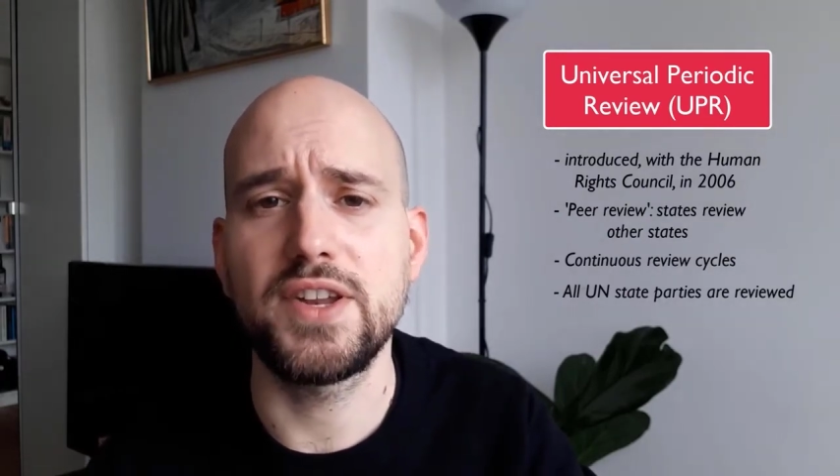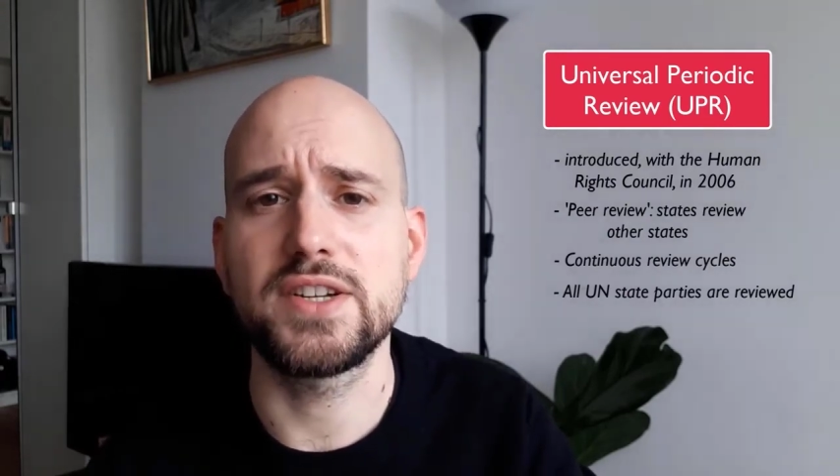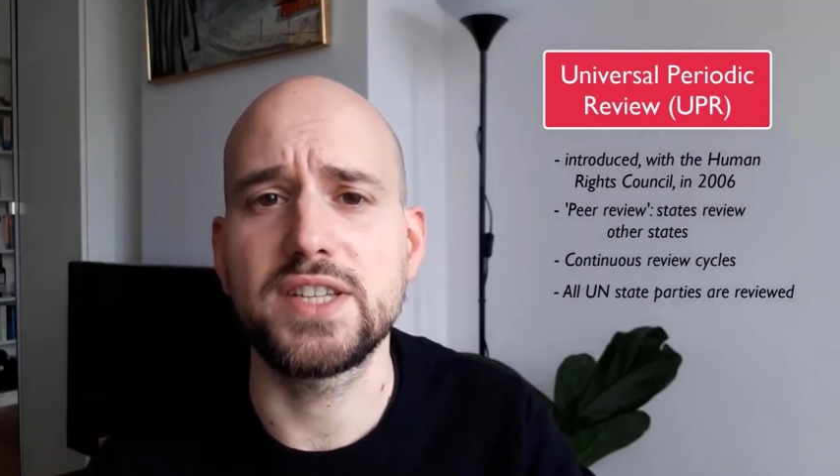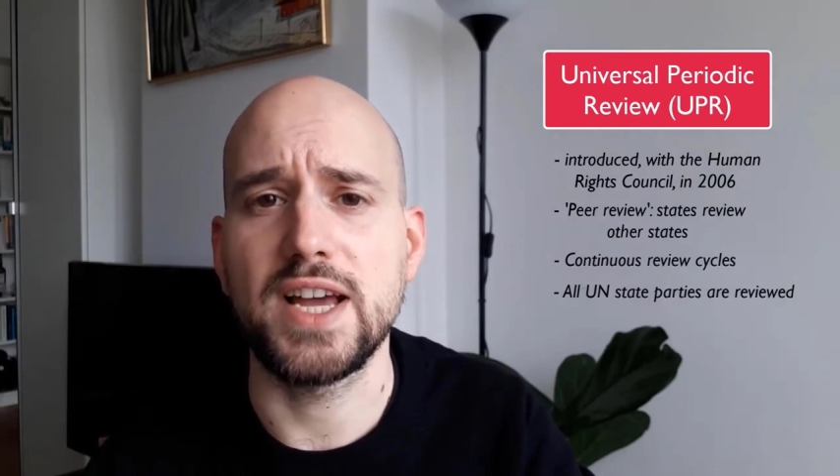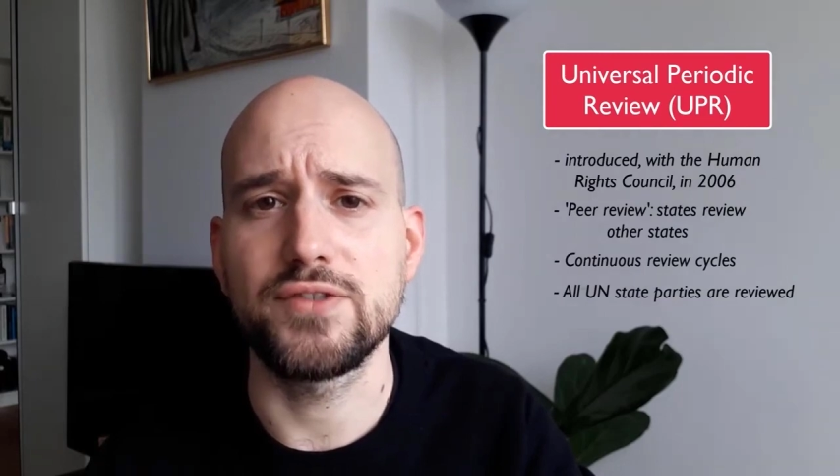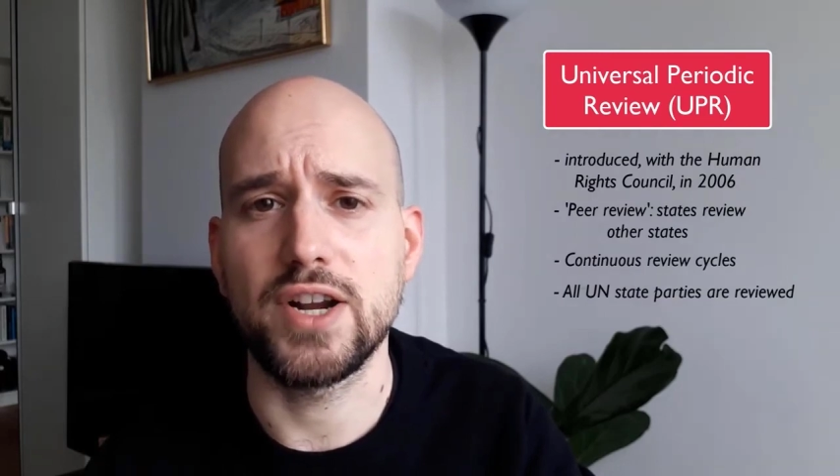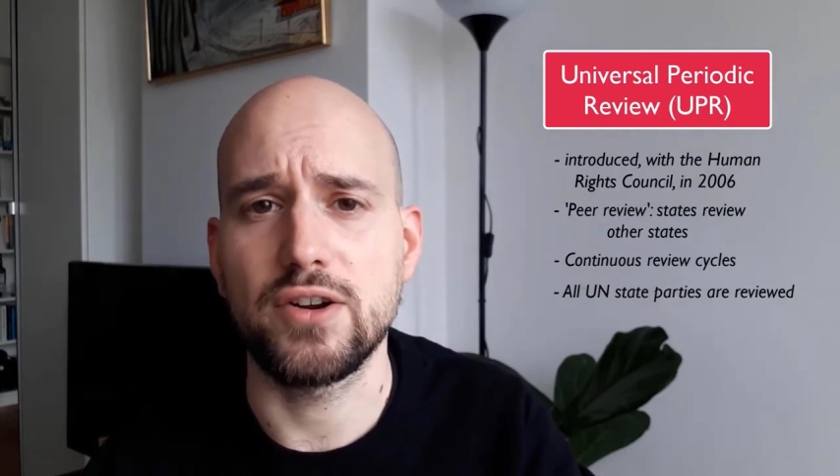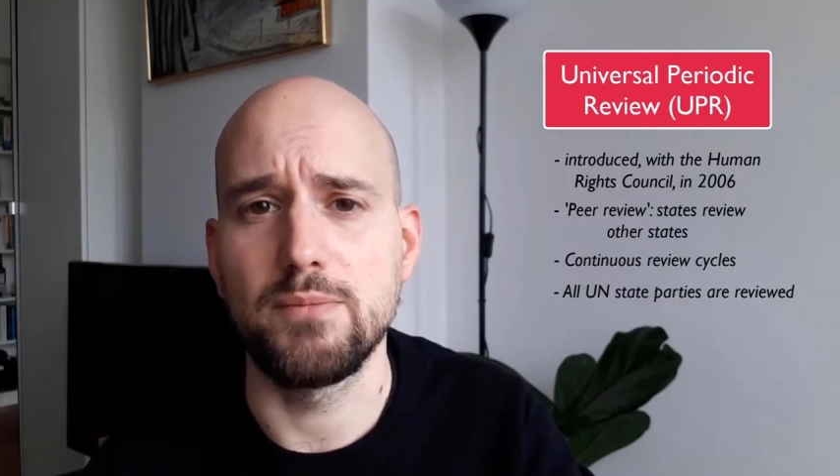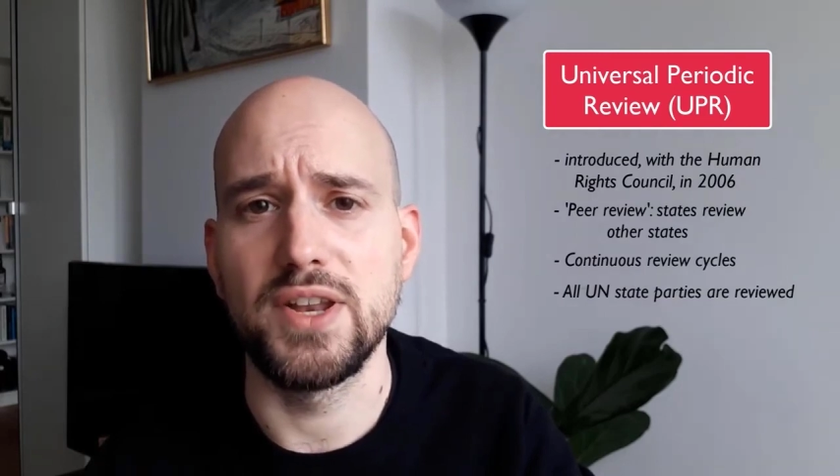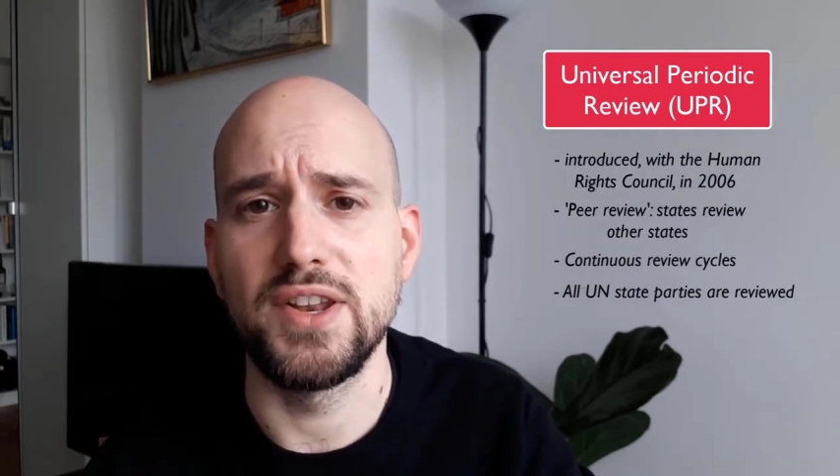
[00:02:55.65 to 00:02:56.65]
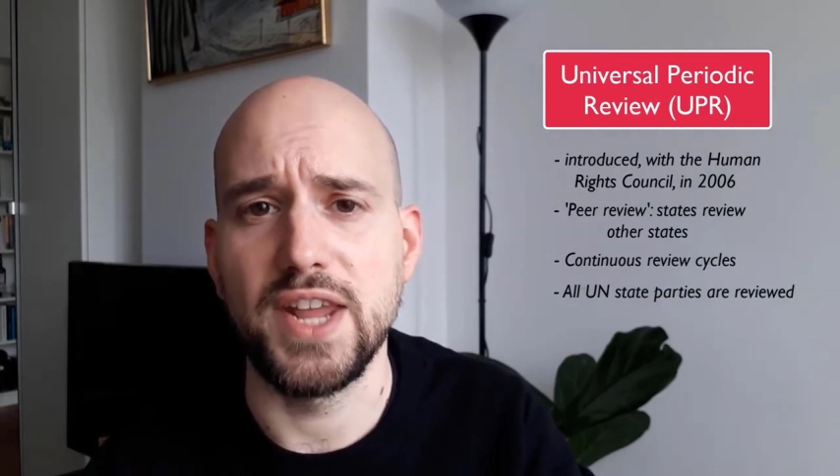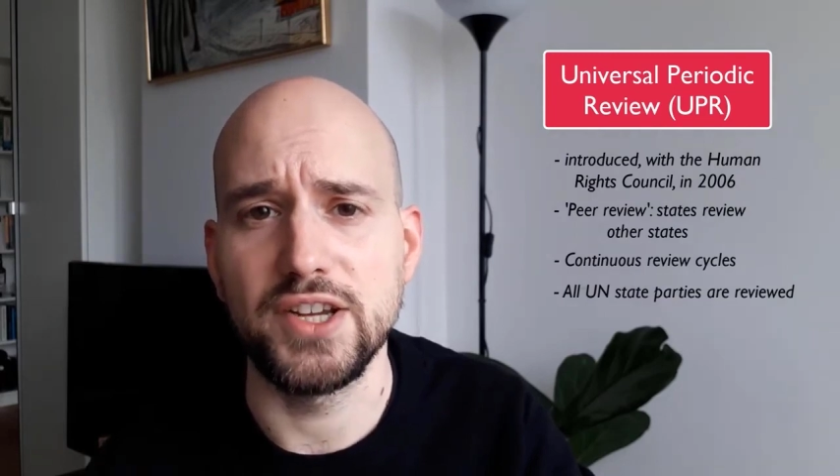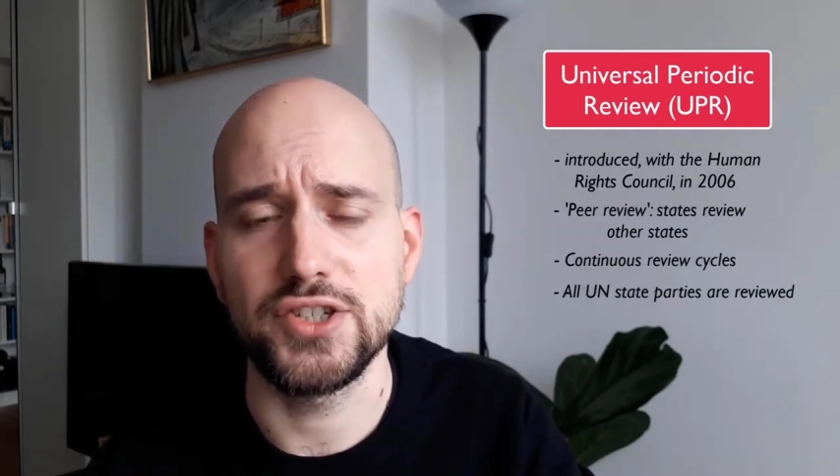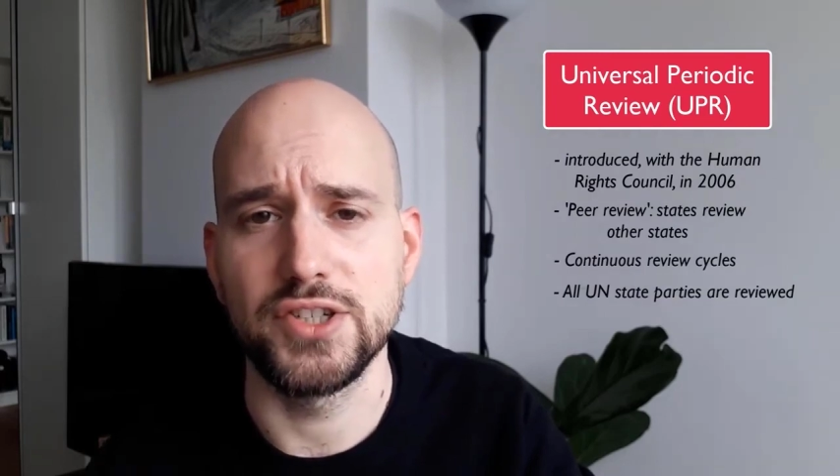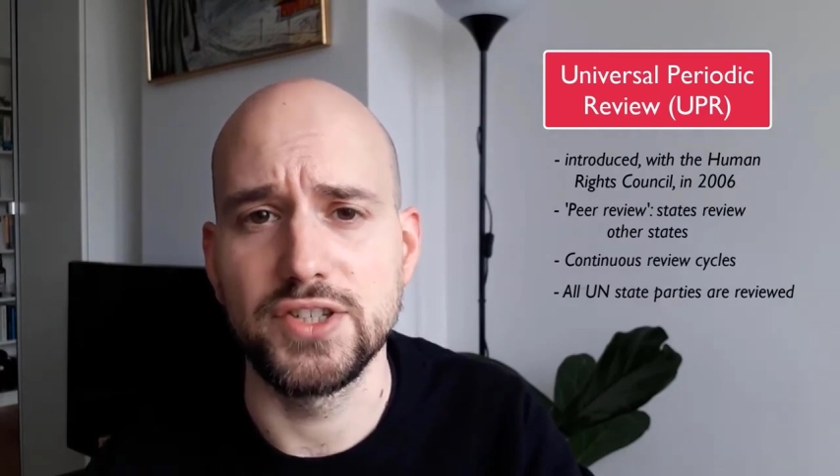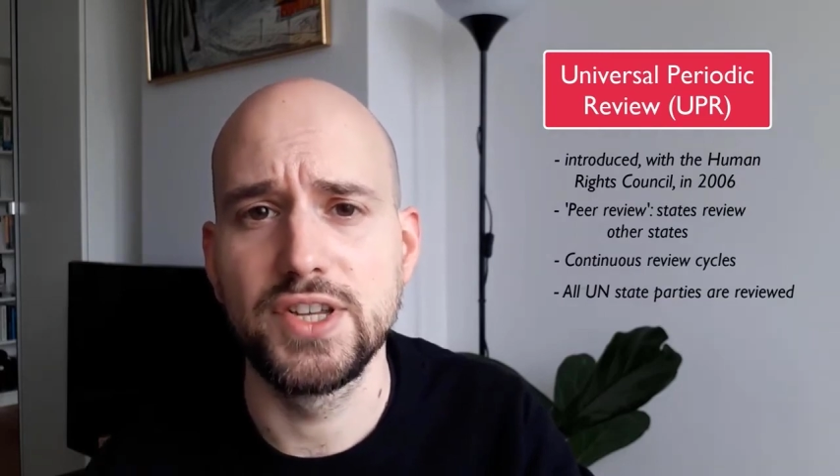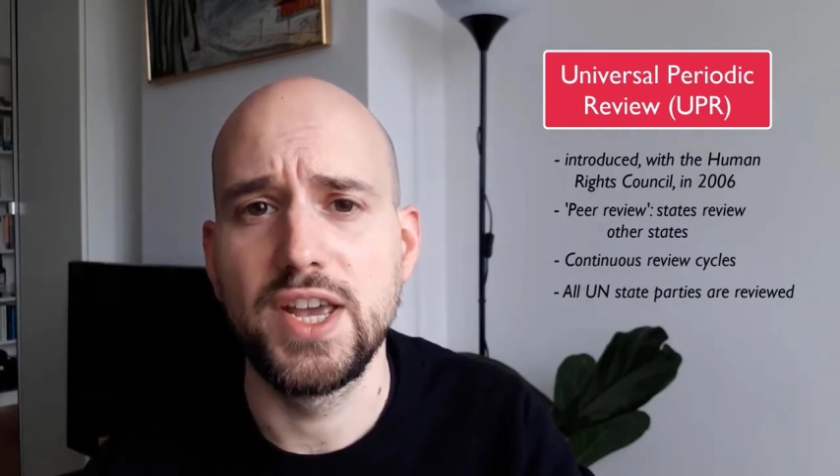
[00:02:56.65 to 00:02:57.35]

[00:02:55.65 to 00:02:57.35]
there stand recommendations.